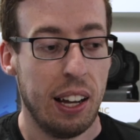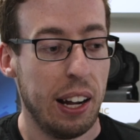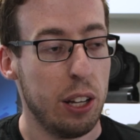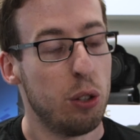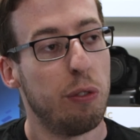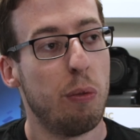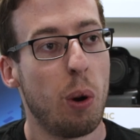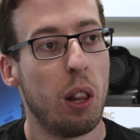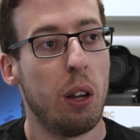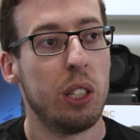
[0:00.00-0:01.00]
And it's often
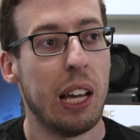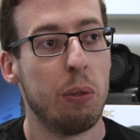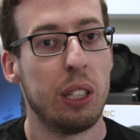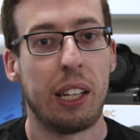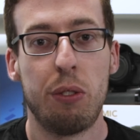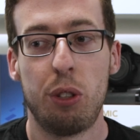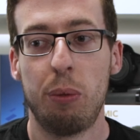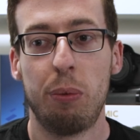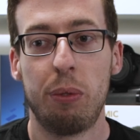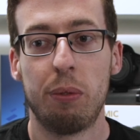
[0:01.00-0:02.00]
one of those sounds that gives
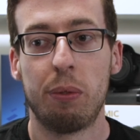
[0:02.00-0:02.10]
you